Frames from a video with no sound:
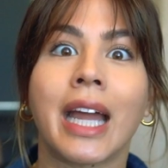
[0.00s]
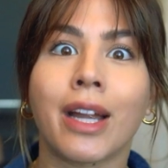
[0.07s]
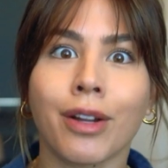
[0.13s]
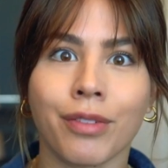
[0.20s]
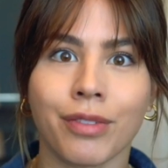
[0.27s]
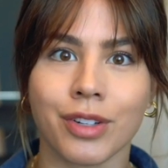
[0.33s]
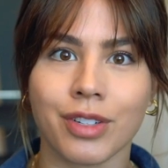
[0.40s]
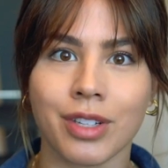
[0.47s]

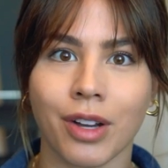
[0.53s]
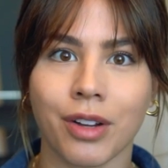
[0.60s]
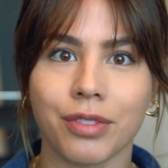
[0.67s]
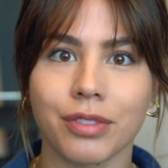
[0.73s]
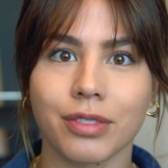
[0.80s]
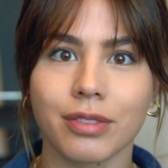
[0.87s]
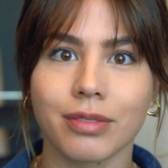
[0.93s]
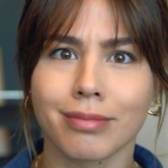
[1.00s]
care of
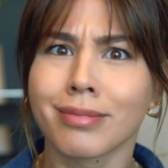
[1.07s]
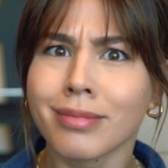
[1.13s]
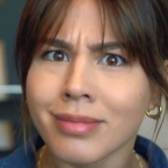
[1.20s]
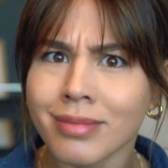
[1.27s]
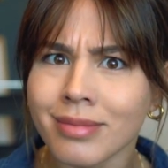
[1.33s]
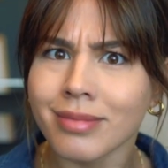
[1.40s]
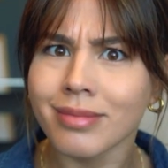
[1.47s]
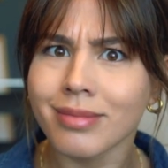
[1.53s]
yourself?
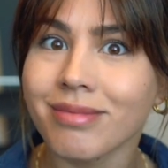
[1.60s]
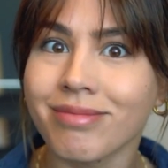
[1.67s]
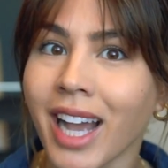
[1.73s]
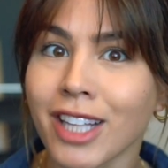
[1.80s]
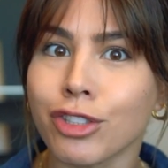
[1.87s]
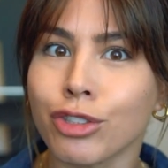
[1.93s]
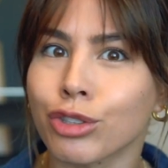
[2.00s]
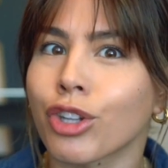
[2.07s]

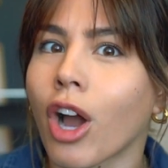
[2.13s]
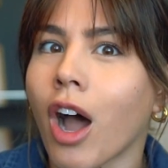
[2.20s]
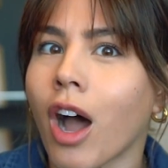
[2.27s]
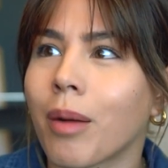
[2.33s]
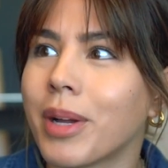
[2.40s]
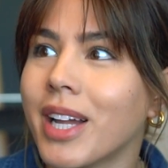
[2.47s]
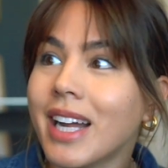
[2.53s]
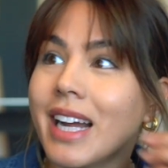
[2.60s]
That's your
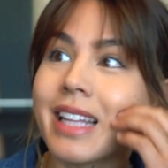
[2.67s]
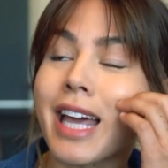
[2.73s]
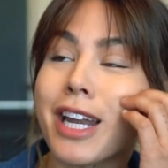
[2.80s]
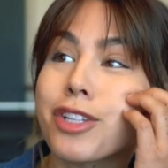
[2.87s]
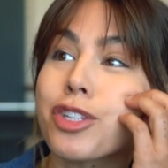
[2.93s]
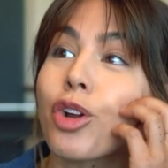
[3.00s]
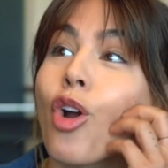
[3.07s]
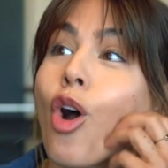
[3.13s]
job. That
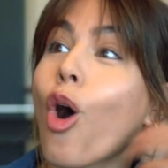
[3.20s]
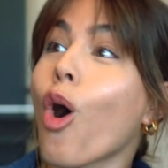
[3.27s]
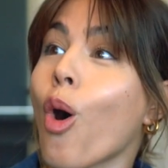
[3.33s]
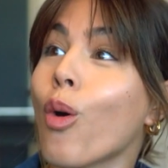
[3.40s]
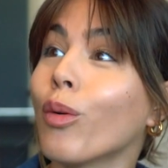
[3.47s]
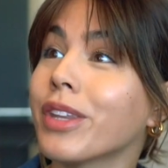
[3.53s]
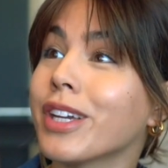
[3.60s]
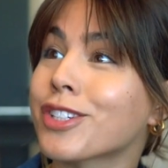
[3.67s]
is your
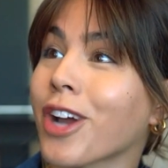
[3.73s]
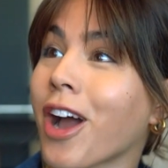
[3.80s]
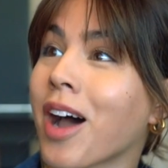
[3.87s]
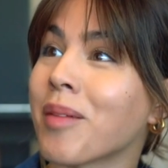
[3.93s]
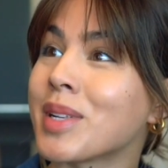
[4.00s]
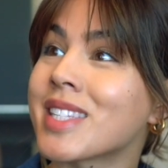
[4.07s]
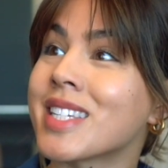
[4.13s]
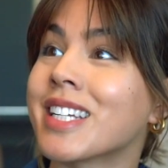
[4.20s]
only
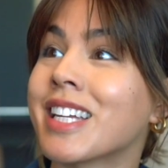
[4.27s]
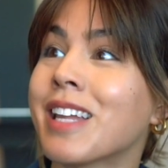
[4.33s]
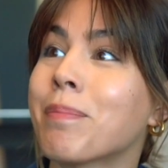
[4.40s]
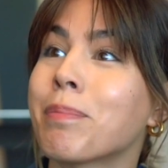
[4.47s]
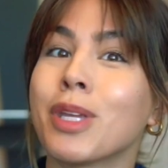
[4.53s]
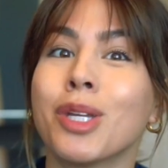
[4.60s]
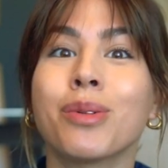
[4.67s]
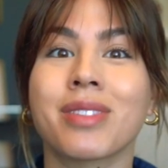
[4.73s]
job, is to
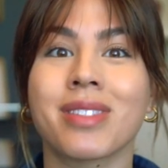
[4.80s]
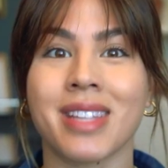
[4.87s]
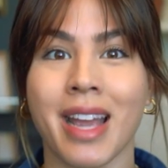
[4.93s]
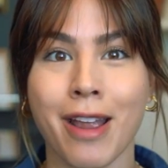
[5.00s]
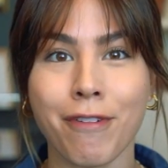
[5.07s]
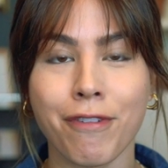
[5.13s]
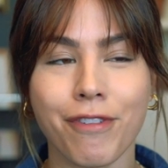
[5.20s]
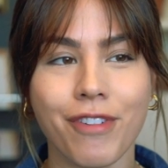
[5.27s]
keep you
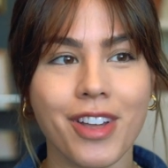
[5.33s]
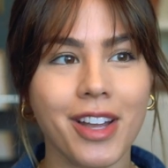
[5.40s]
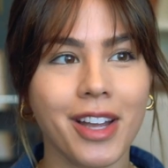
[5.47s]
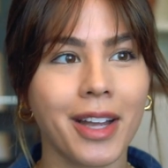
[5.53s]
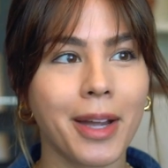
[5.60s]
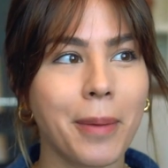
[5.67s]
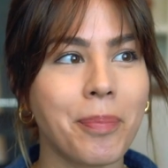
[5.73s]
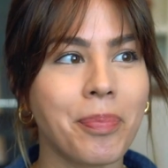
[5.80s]
safe.
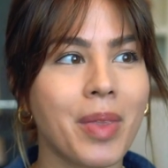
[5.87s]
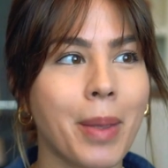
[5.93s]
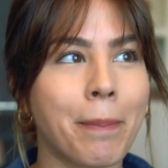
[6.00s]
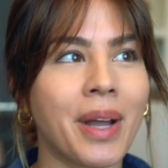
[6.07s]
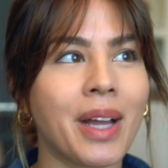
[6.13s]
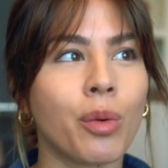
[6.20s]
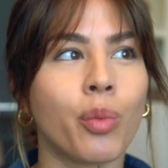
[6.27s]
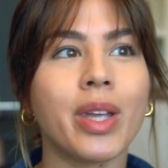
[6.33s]

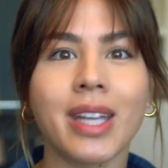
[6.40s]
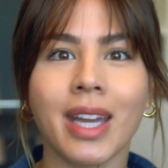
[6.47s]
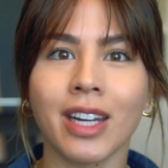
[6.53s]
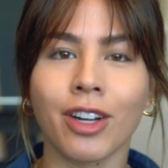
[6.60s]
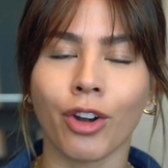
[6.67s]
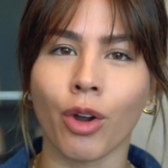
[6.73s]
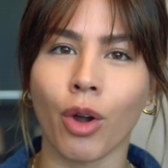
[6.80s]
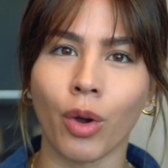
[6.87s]
But we get
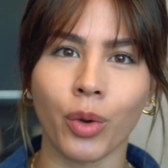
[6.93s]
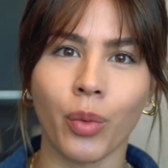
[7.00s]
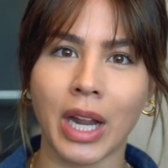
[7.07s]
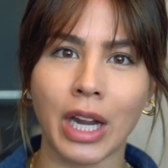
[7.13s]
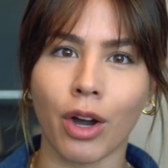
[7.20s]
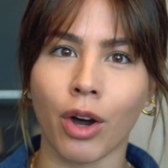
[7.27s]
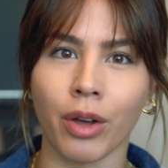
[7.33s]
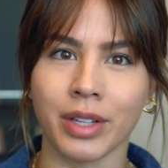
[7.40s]
in our own
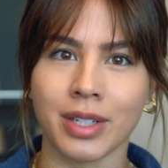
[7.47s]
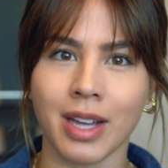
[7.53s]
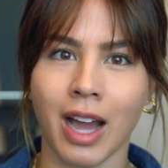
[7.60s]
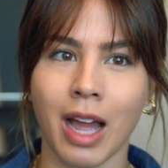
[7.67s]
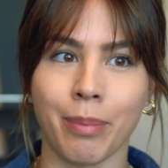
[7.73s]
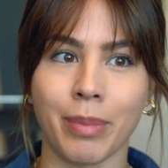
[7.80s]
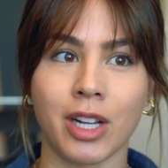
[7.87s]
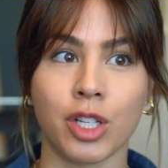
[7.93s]
way all the
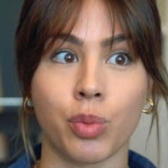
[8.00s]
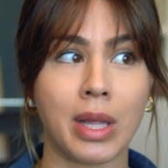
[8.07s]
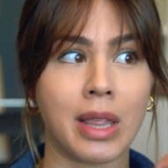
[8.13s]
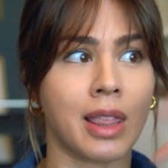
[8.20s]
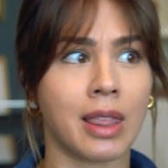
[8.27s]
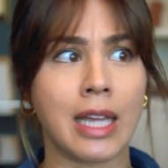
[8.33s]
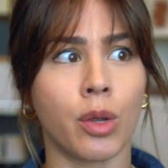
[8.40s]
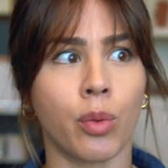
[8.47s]
time because we
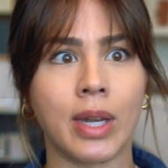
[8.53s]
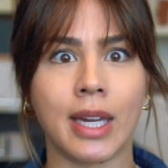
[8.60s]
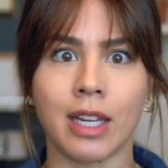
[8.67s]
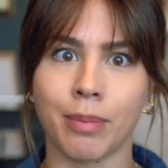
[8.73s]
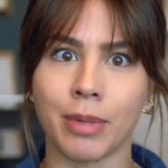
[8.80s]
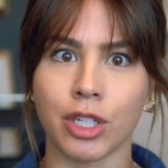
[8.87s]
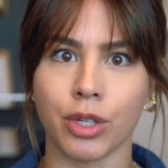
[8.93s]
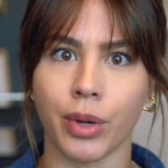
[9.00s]
think we need
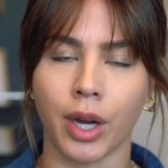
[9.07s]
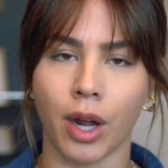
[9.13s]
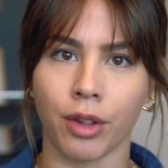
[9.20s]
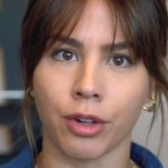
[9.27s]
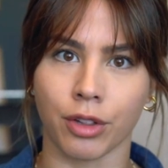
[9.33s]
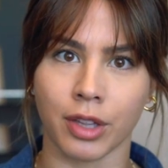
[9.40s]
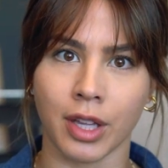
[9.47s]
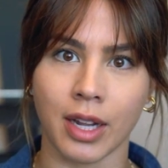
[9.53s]
to be doing
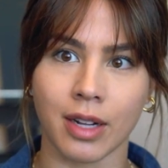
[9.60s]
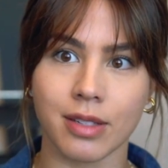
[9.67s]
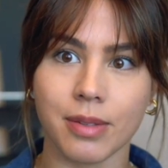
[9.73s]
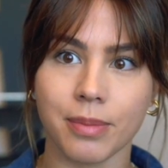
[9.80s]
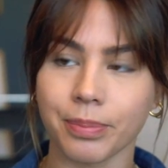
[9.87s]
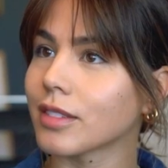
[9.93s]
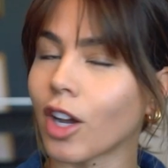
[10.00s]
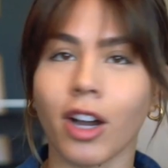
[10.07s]
other things.
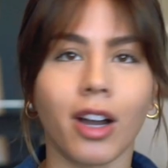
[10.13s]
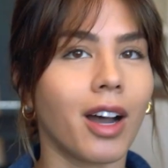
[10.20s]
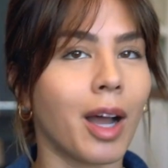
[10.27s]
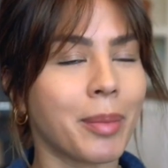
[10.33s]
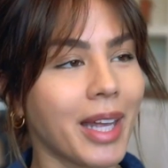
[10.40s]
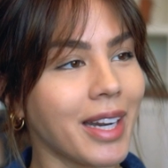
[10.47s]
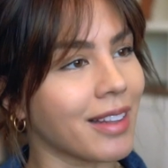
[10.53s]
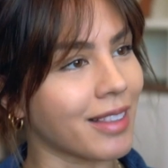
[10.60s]
Oh,
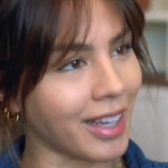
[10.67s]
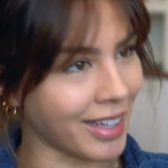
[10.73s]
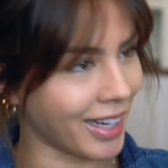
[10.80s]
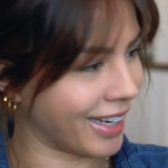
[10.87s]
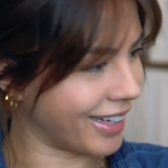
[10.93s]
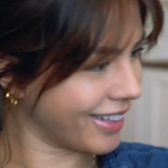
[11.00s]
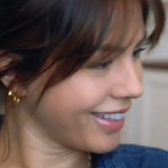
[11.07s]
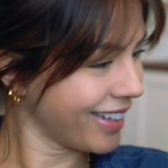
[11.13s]
I'm getting
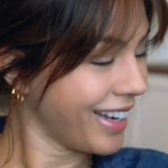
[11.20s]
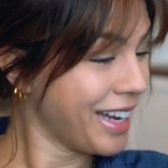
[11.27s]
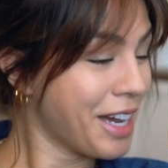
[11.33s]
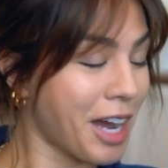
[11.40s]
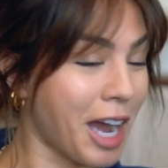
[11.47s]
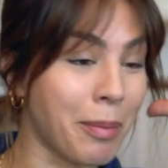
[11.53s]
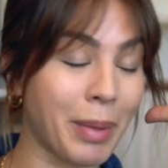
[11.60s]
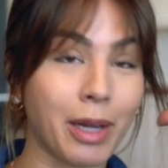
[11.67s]
lightheaded.
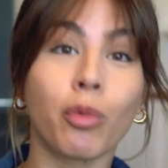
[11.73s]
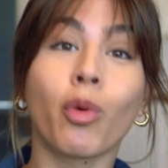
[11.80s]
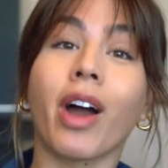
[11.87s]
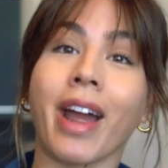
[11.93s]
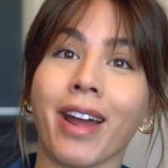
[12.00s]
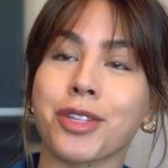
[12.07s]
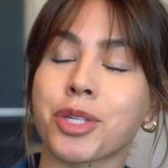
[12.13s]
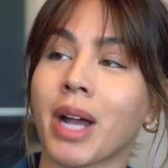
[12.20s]
I'm like, well,
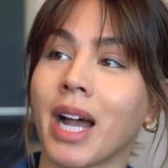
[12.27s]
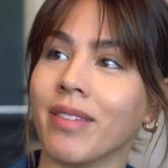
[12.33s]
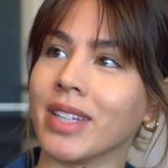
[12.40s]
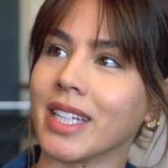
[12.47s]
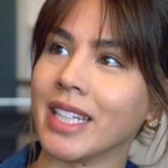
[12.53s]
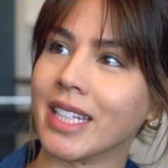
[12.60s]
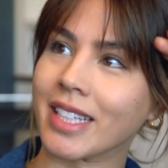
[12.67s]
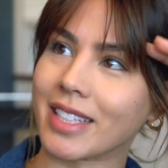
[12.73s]
I also
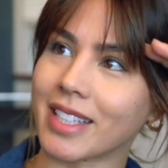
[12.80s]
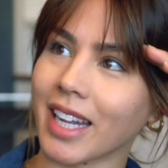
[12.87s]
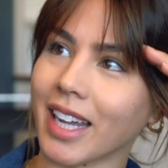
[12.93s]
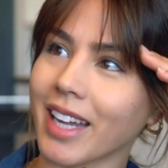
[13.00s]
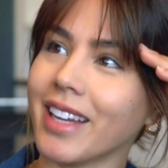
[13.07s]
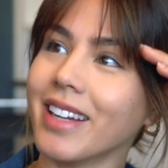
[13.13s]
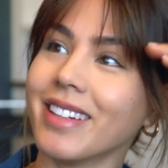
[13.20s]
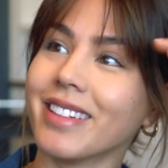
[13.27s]
haven't eaten
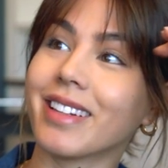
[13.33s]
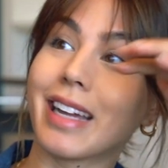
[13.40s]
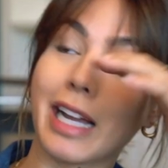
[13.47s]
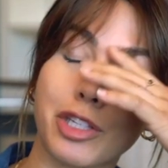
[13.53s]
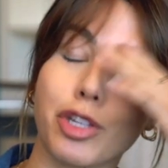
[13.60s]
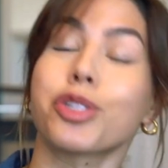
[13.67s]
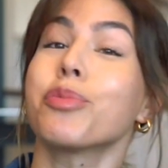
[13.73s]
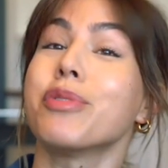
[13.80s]
today.
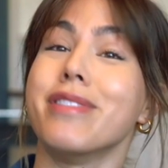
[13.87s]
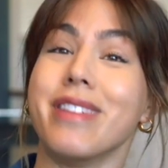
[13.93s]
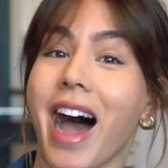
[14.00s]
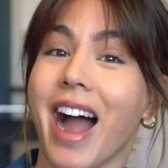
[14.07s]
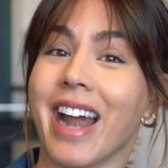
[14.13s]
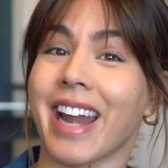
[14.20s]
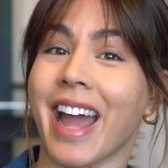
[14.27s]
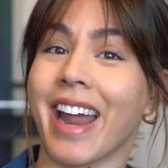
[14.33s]
It's also 9